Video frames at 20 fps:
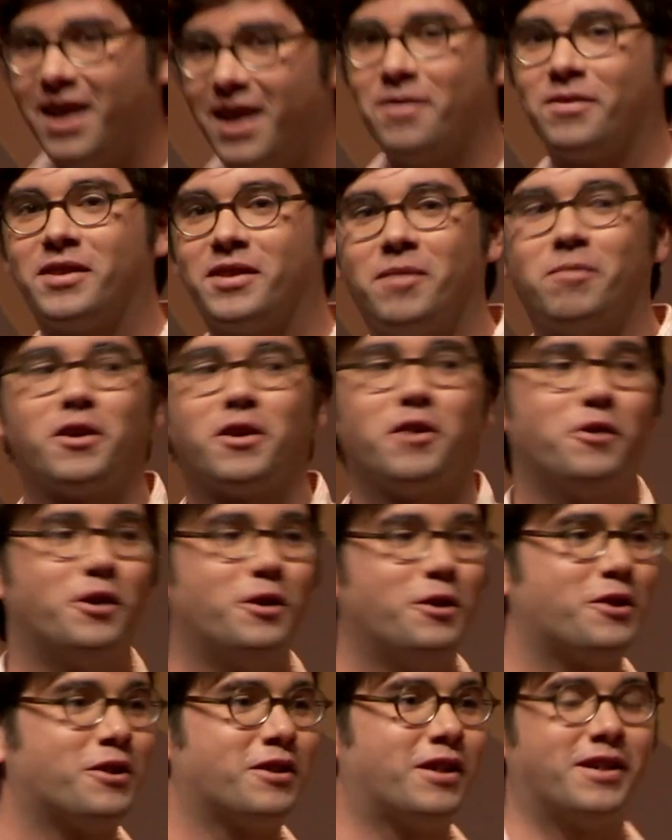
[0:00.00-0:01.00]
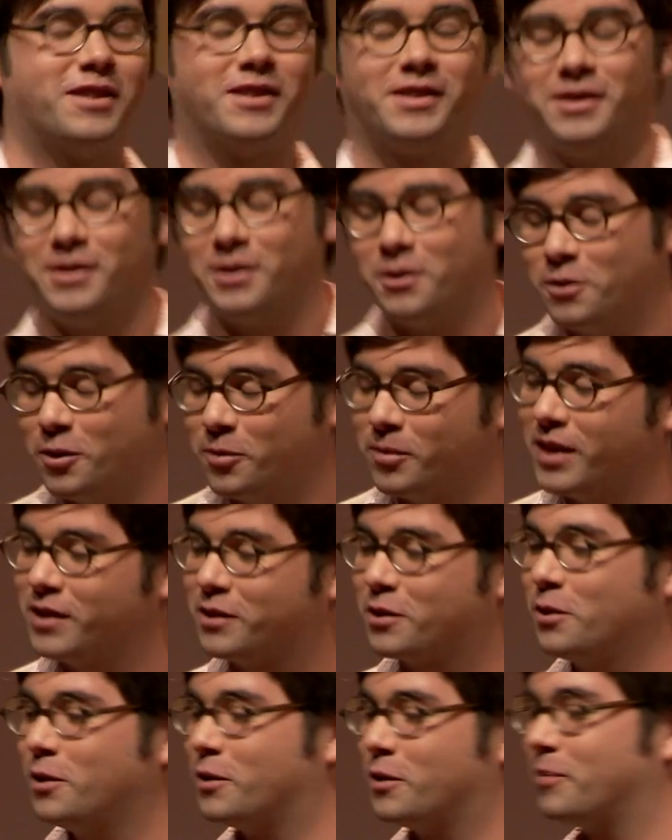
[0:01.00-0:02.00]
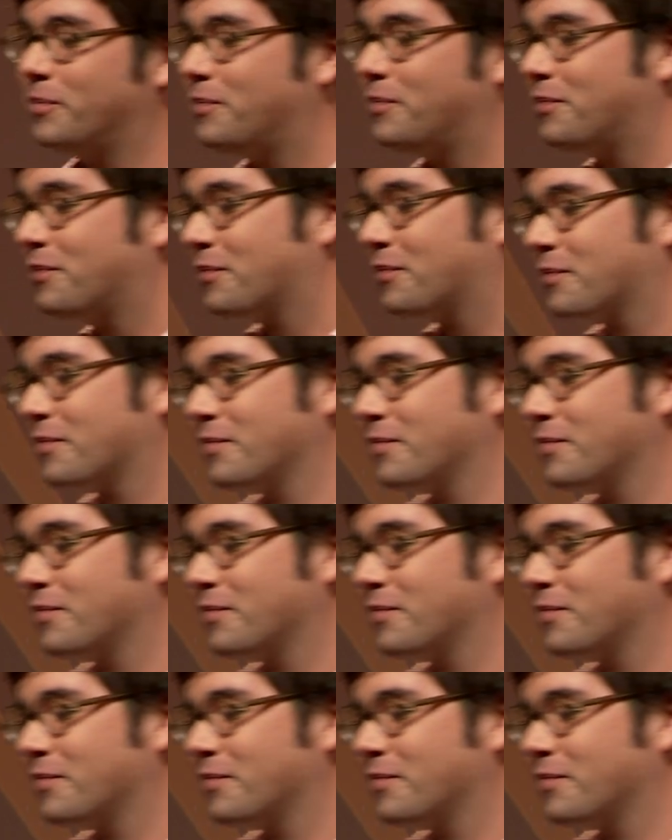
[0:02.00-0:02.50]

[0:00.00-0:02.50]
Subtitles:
I have some revolutionaries in the room, that's good.